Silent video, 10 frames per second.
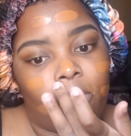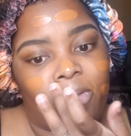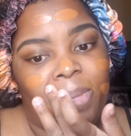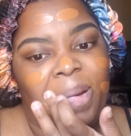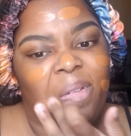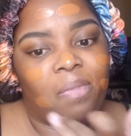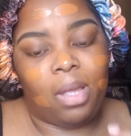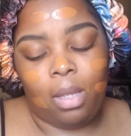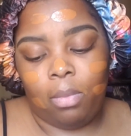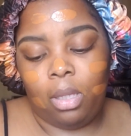from our
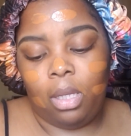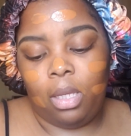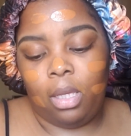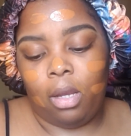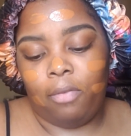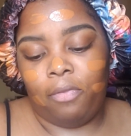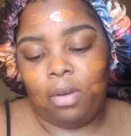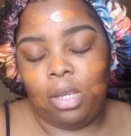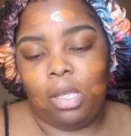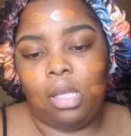family, our
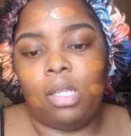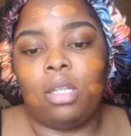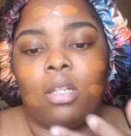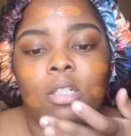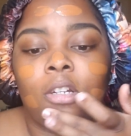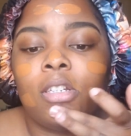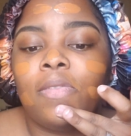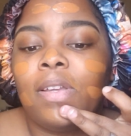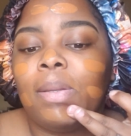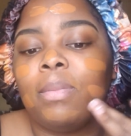friends, our church
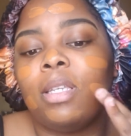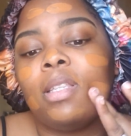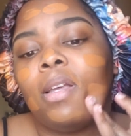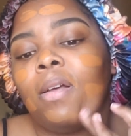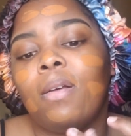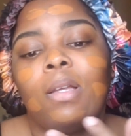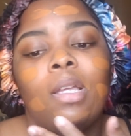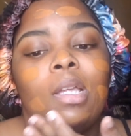family, so